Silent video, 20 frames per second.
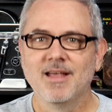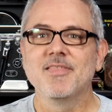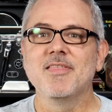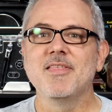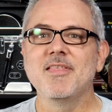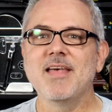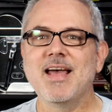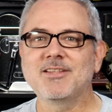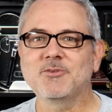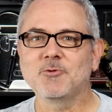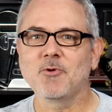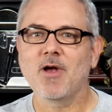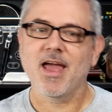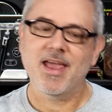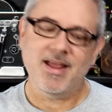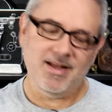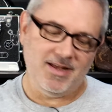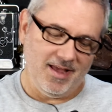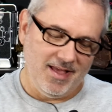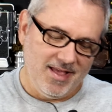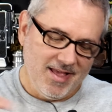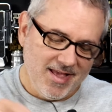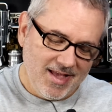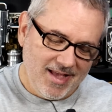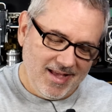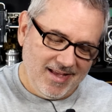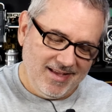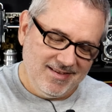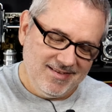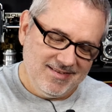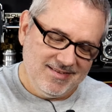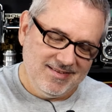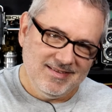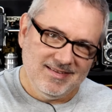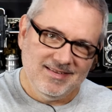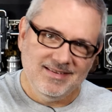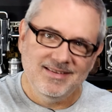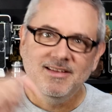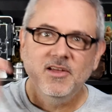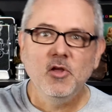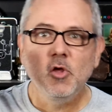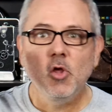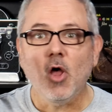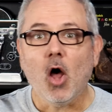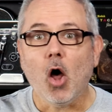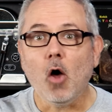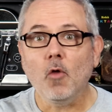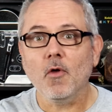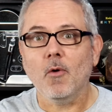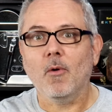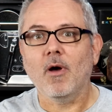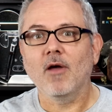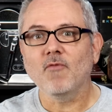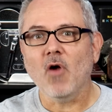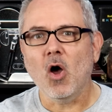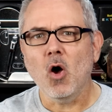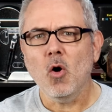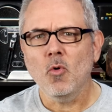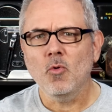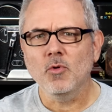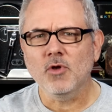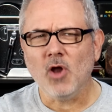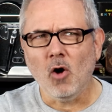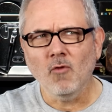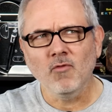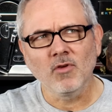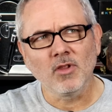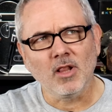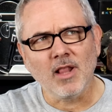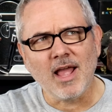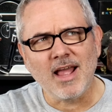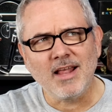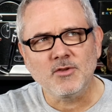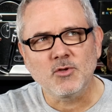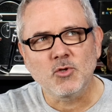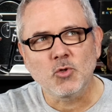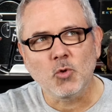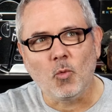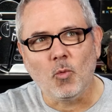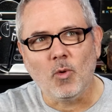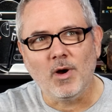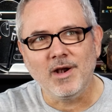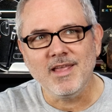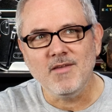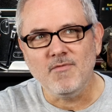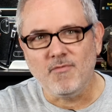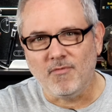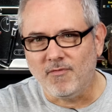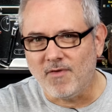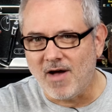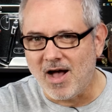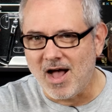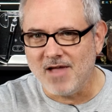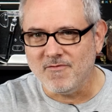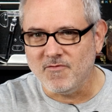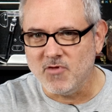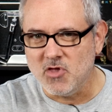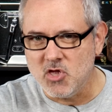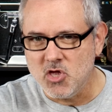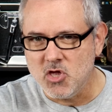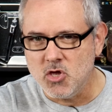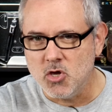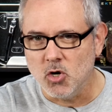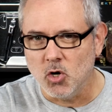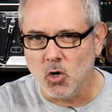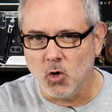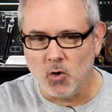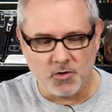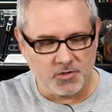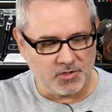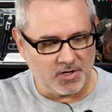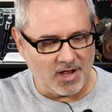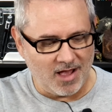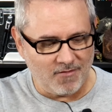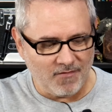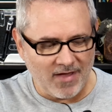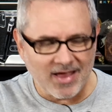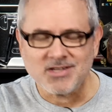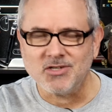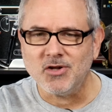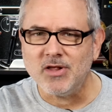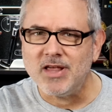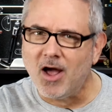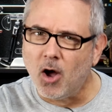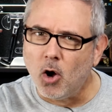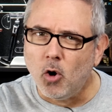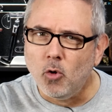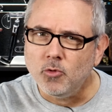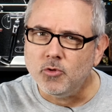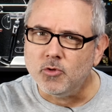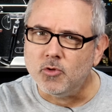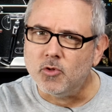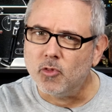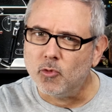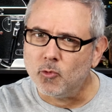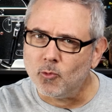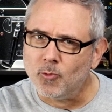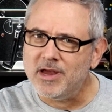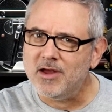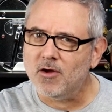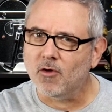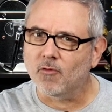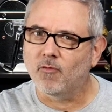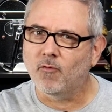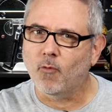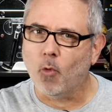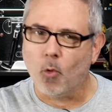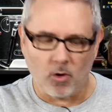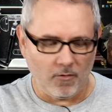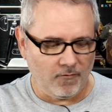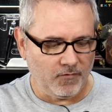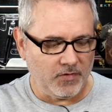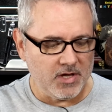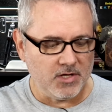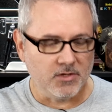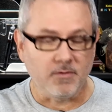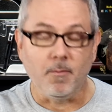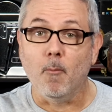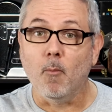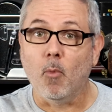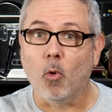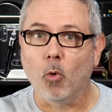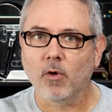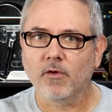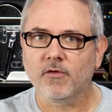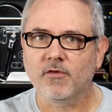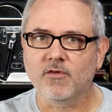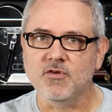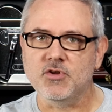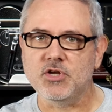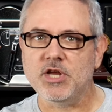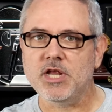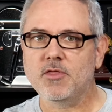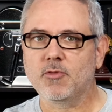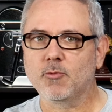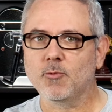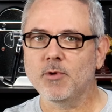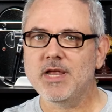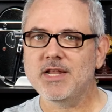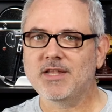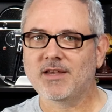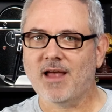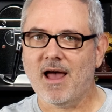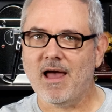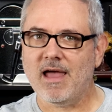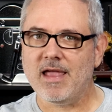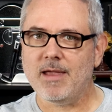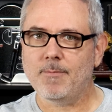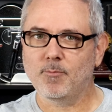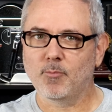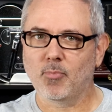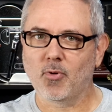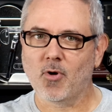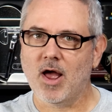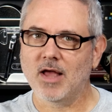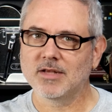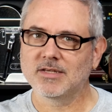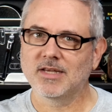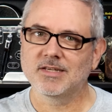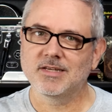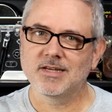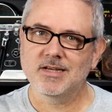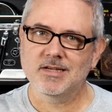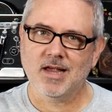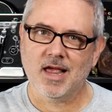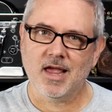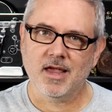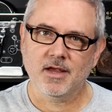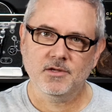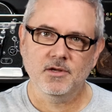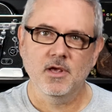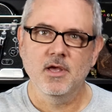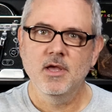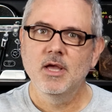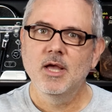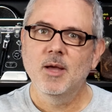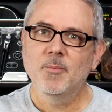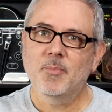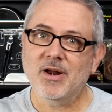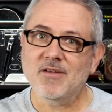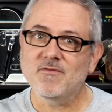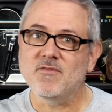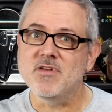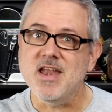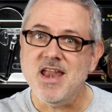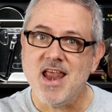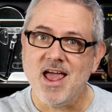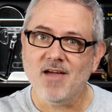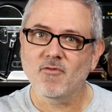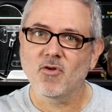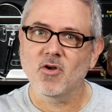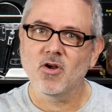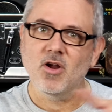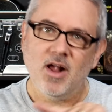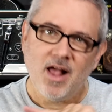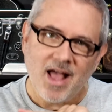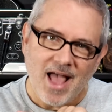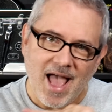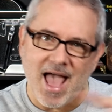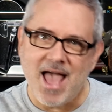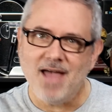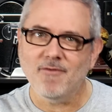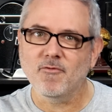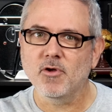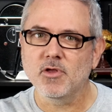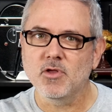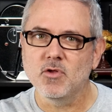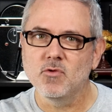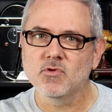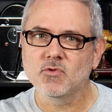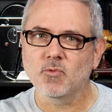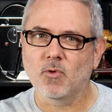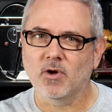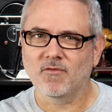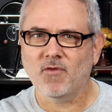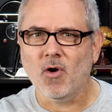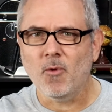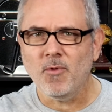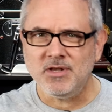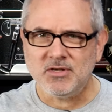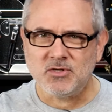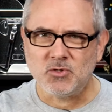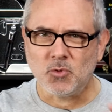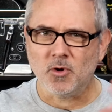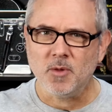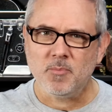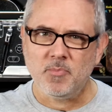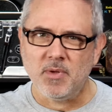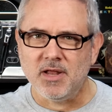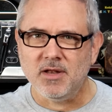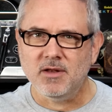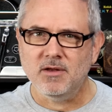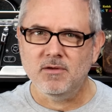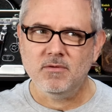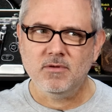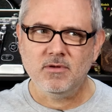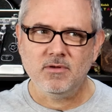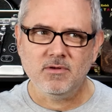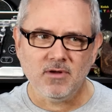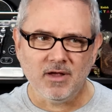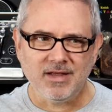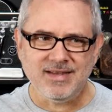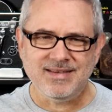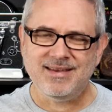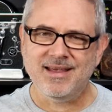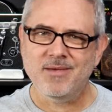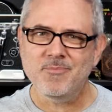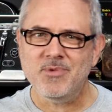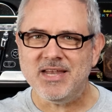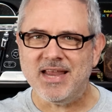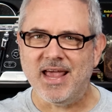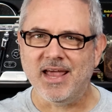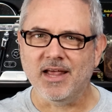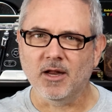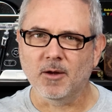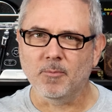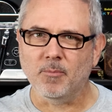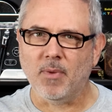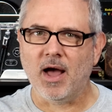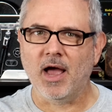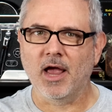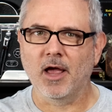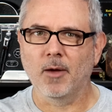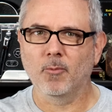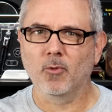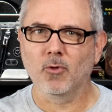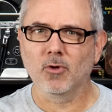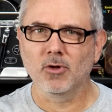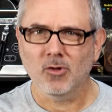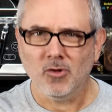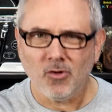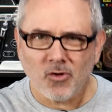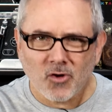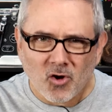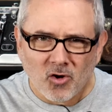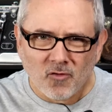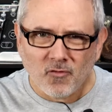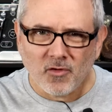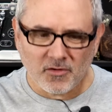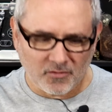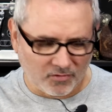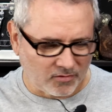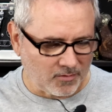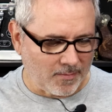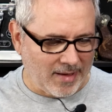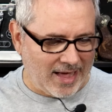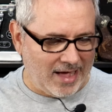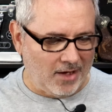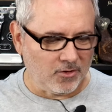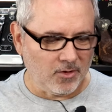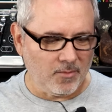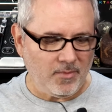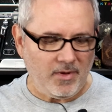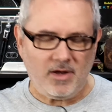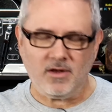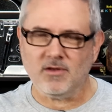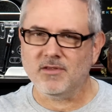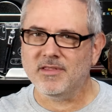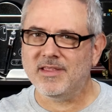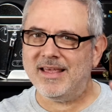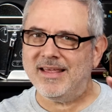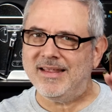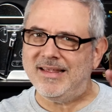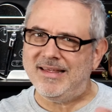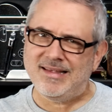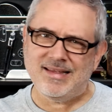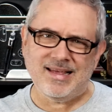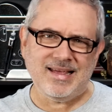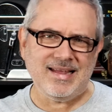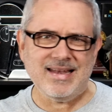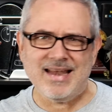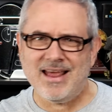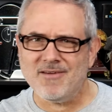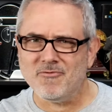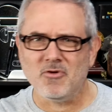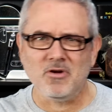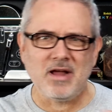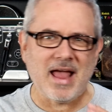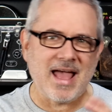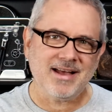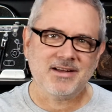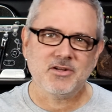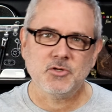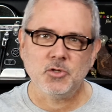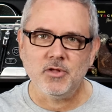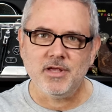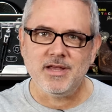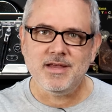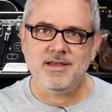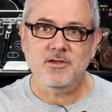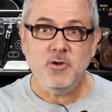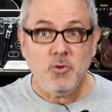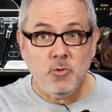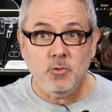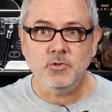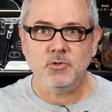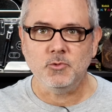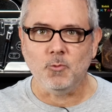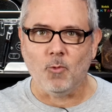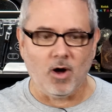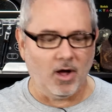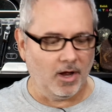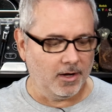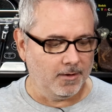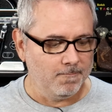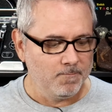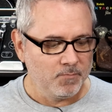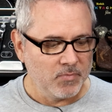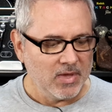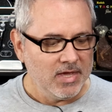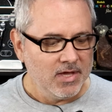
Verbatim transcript: That's right, Although I've owned over the last 25 years, I've actually owned three or four of these Morse G3 type processing tanks, but I've never ever used one. I've always sort of been intimidated by them or a little nervous about them, and uh, I never actually used one.